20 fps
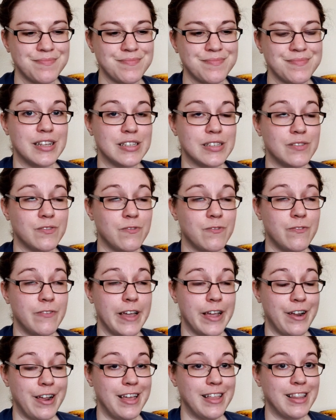It is
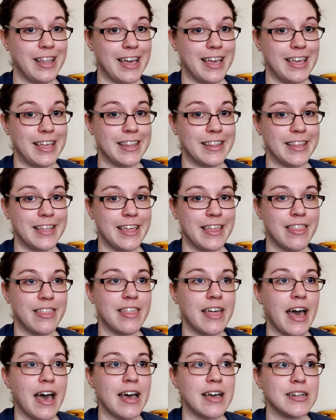very likely
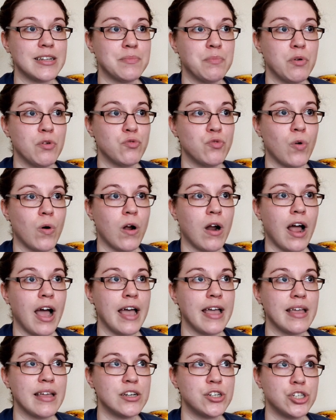that before
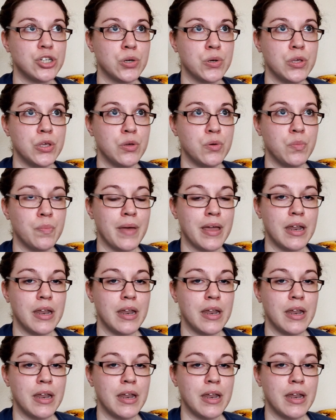I can show you